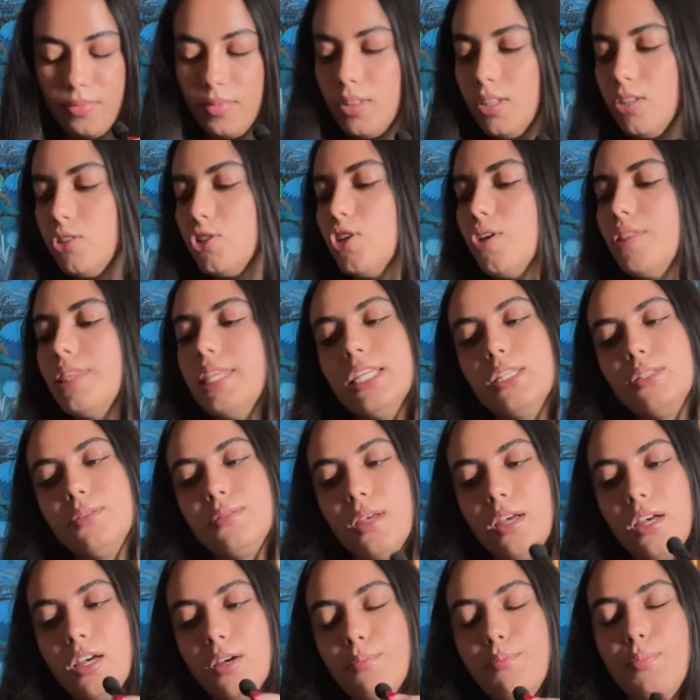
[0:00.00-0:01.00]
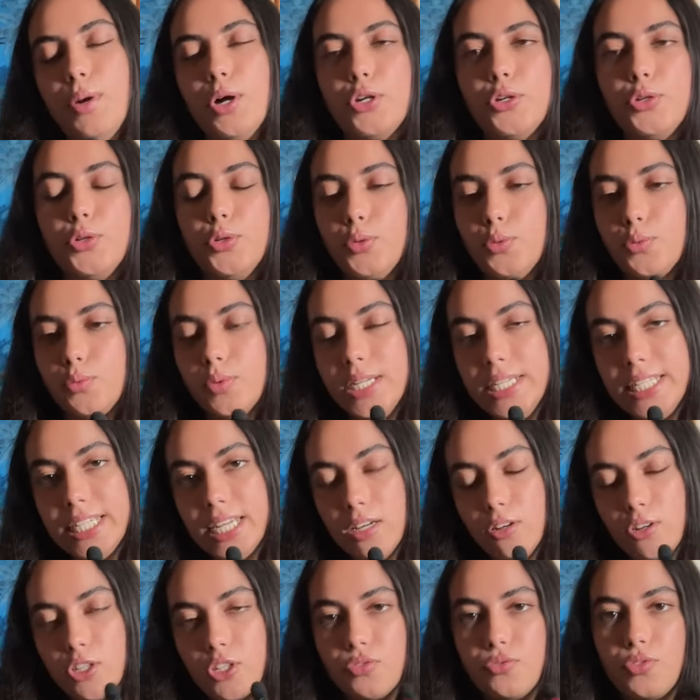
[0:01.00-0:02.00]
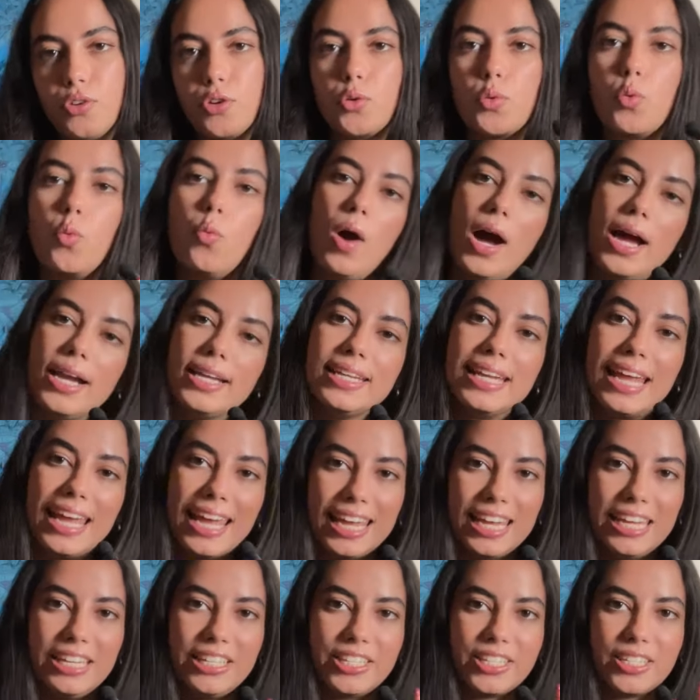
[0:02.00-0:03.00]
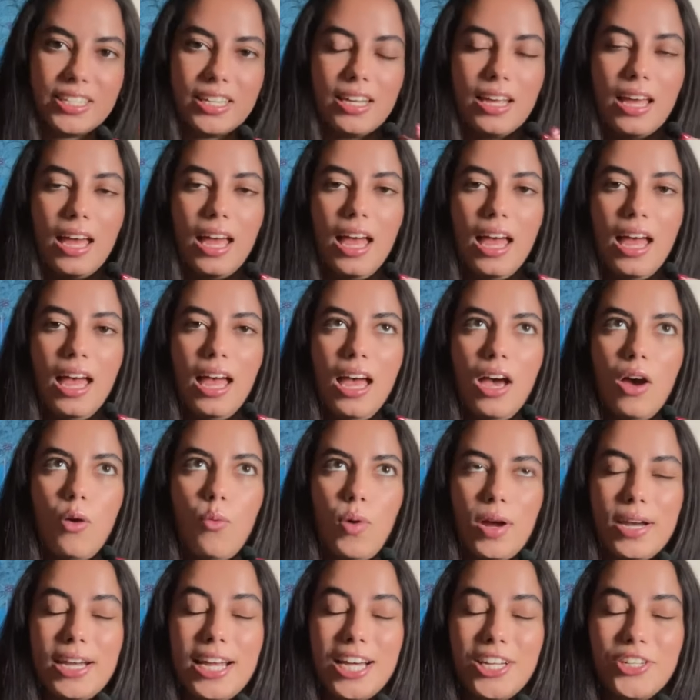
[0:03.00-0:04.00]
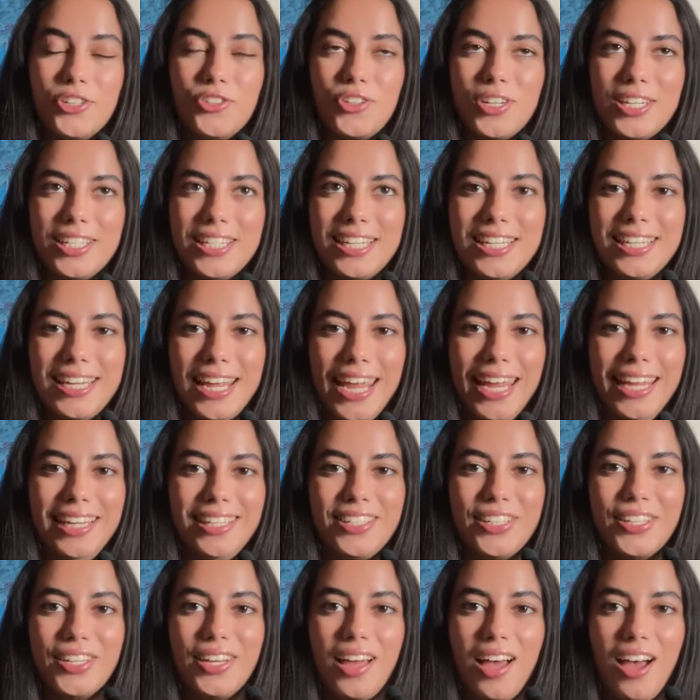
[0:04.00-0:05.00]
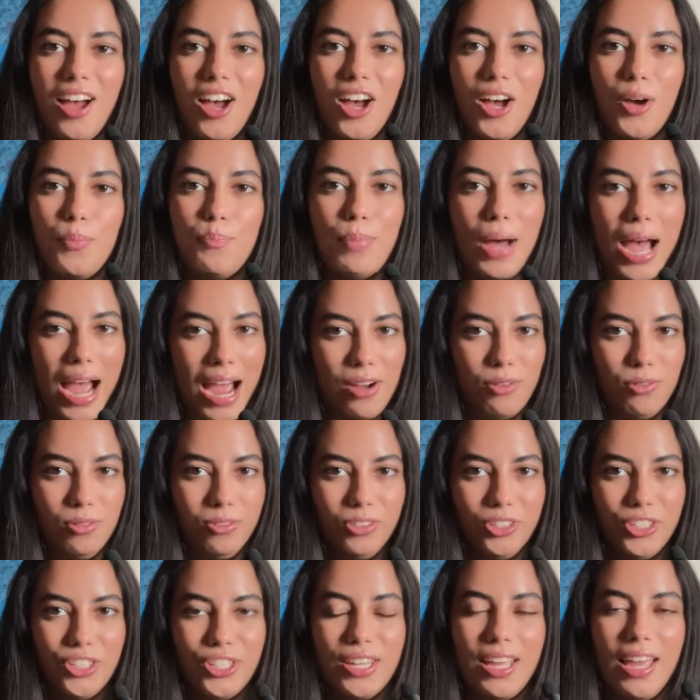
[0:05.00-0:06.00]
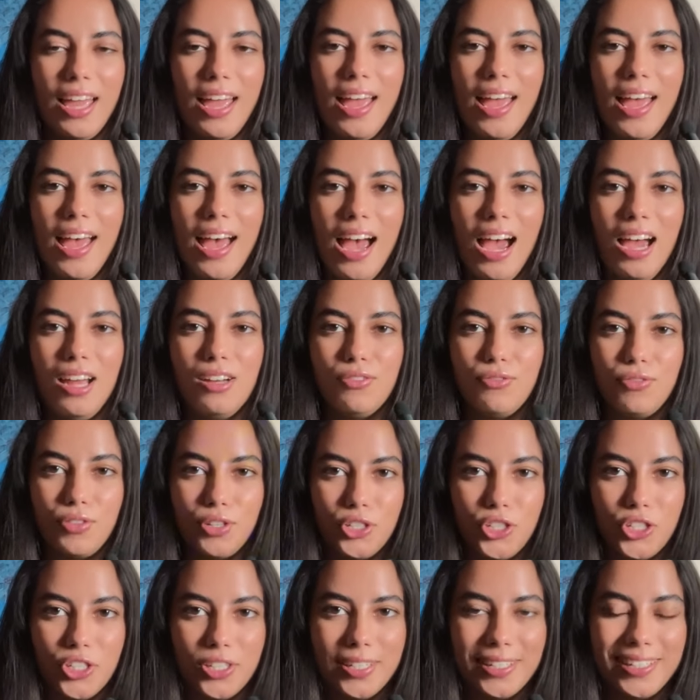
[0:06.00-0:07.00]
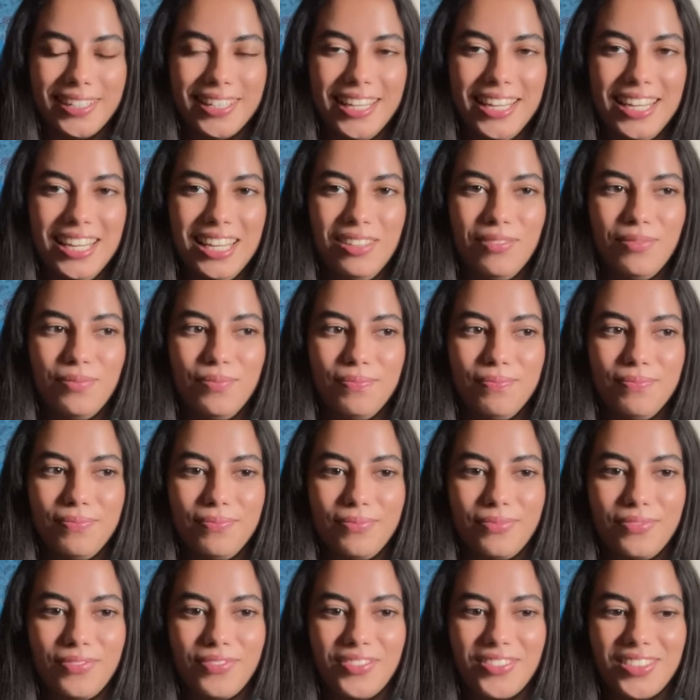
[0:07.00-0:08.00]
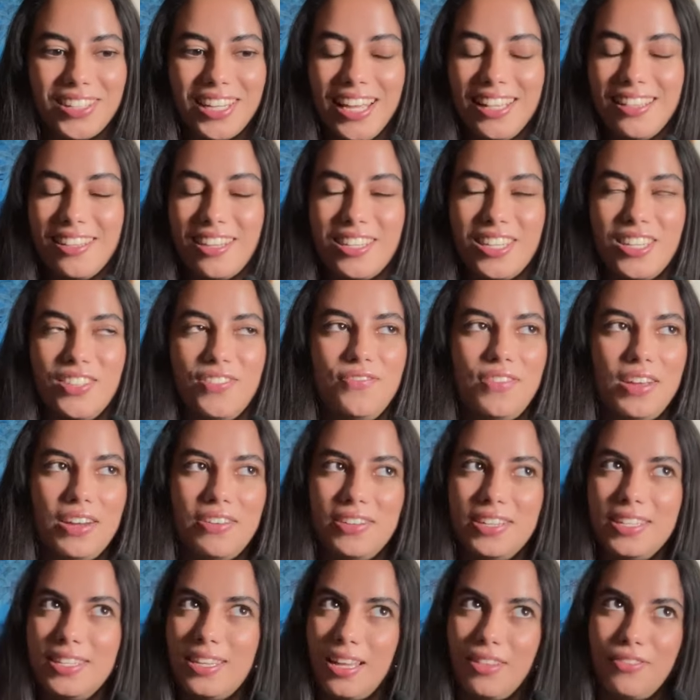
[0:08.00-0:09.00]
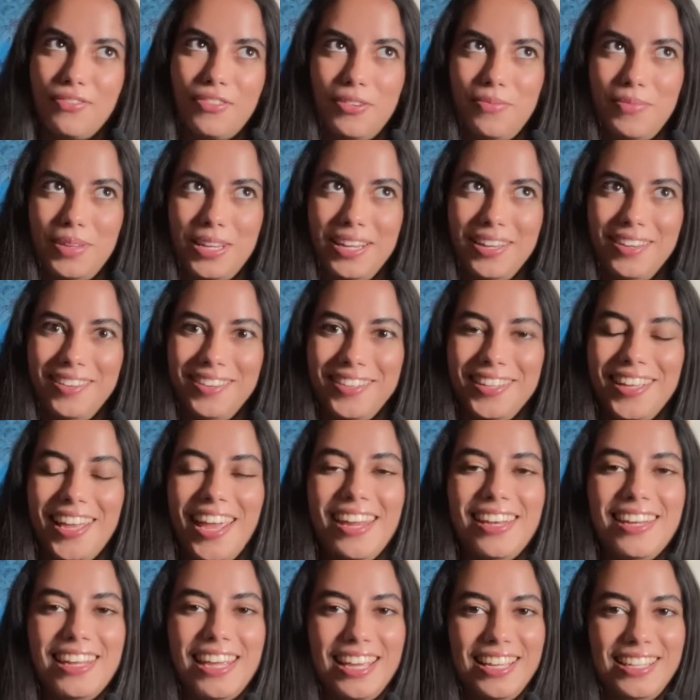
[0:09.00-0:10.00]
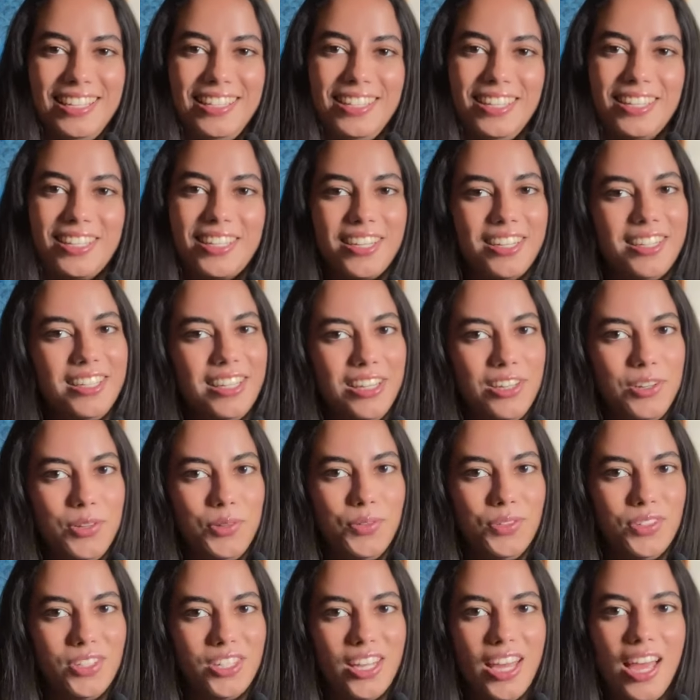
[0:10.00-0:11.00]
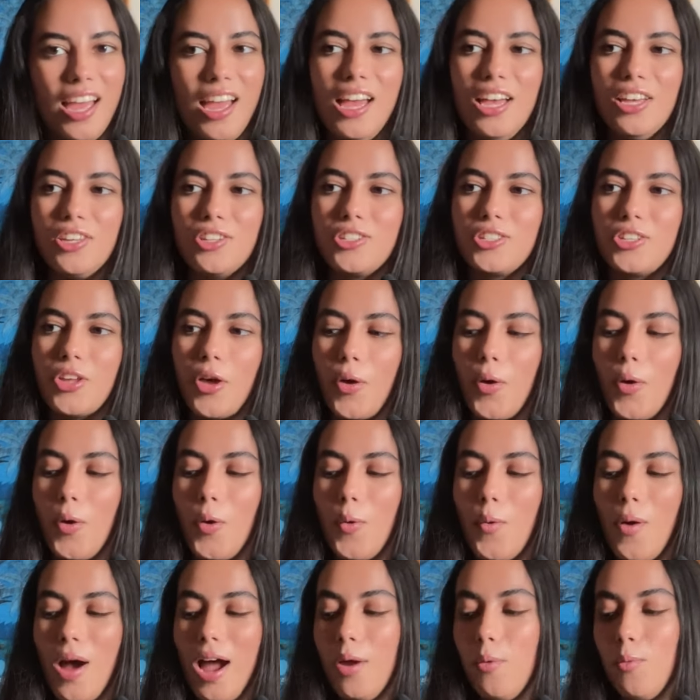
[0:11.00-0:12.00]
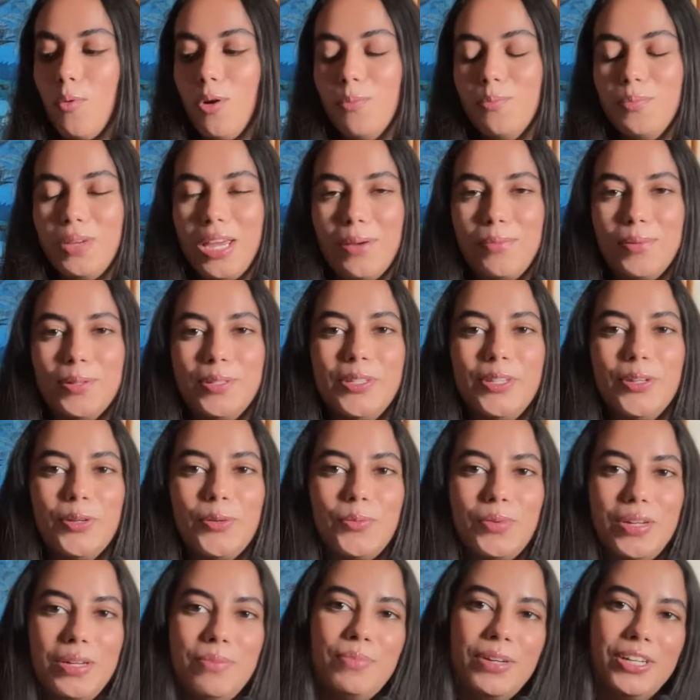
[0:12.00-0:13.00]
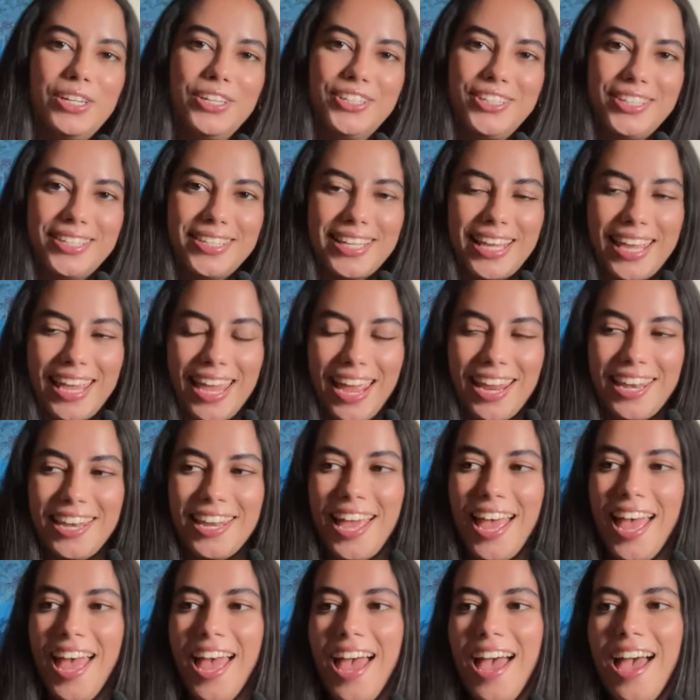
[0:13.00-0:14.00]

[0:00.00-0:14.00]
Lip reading: So this bottle retails for 108 pounds. Unfortunately, and this is very sad for me, it is discontinued. So I won't be able to repurchase again.